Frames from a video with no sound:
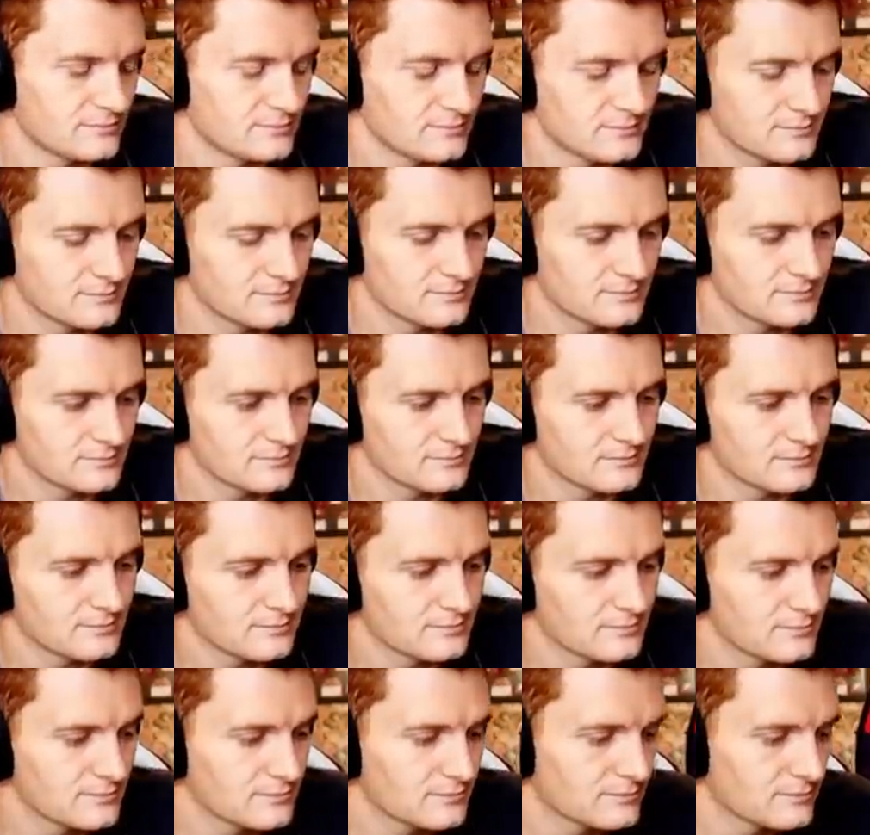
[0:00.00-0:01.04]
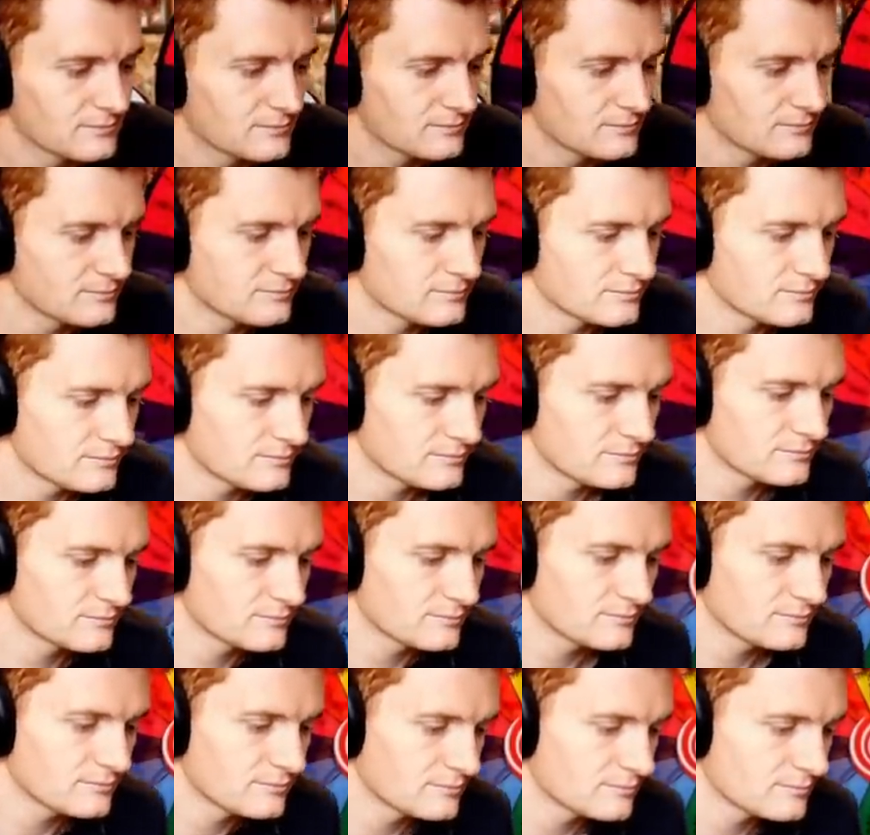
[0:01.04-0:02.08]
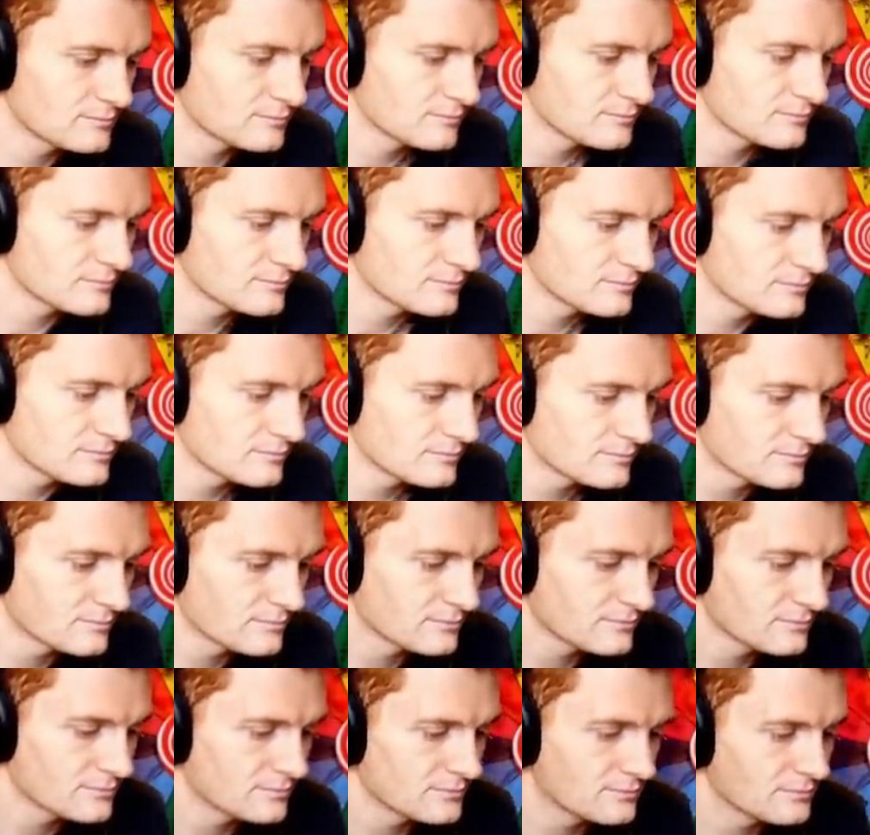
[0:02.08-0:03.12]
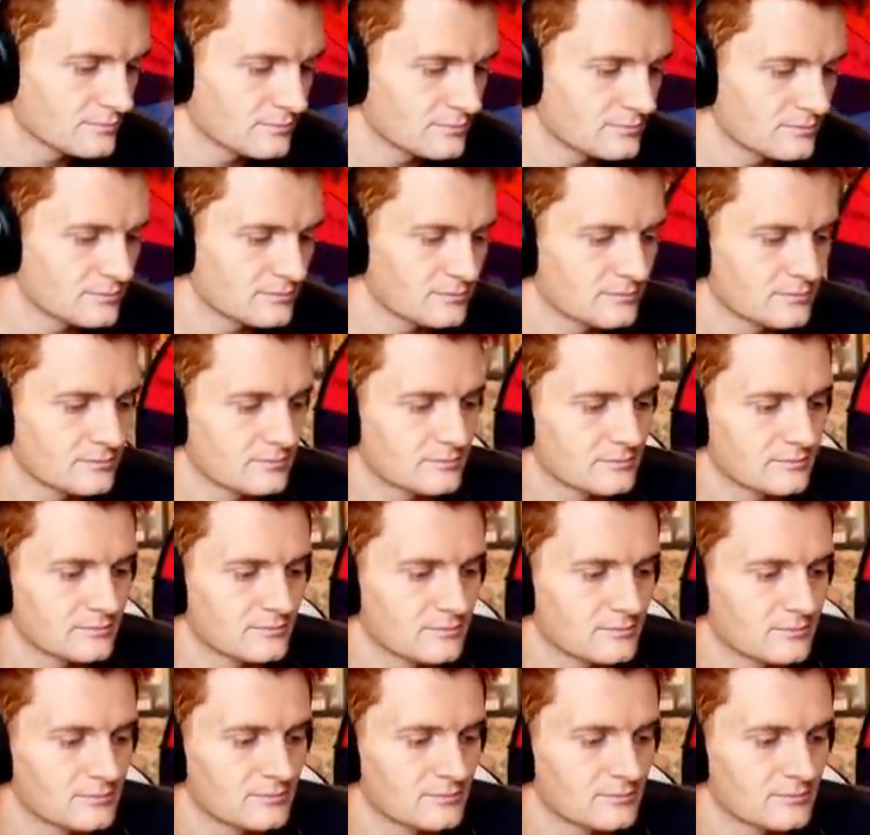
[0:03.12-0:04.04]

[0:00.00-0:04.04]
No words are spoken by the person on screen.